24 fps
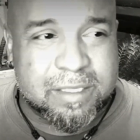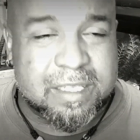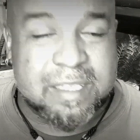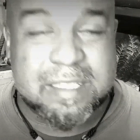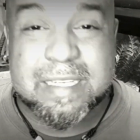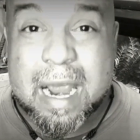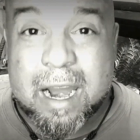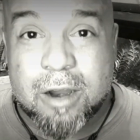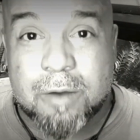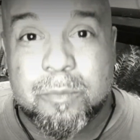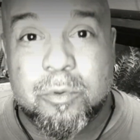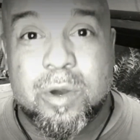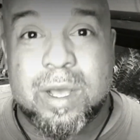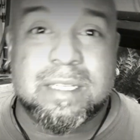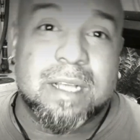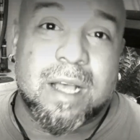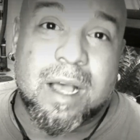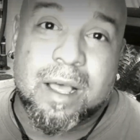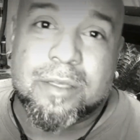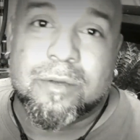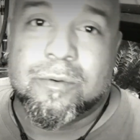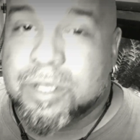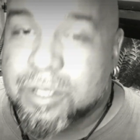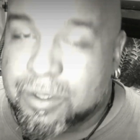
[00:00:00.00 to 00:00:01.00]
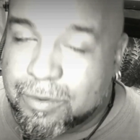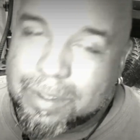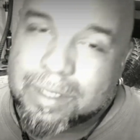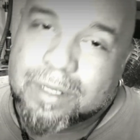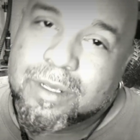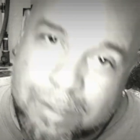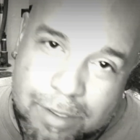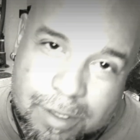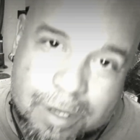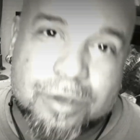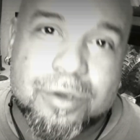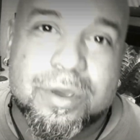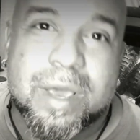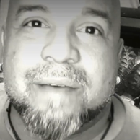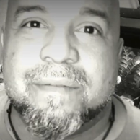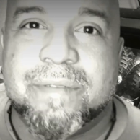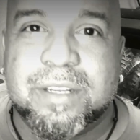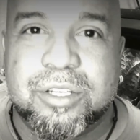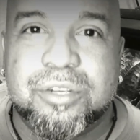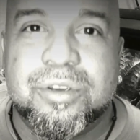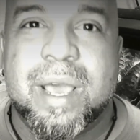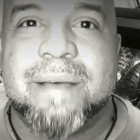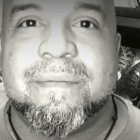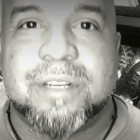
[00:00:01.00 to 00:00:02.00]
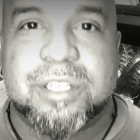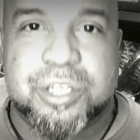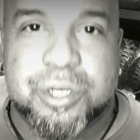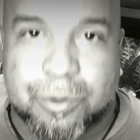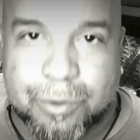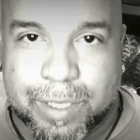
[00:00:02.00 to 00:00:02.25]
desirable as the other one, well, you know, you have a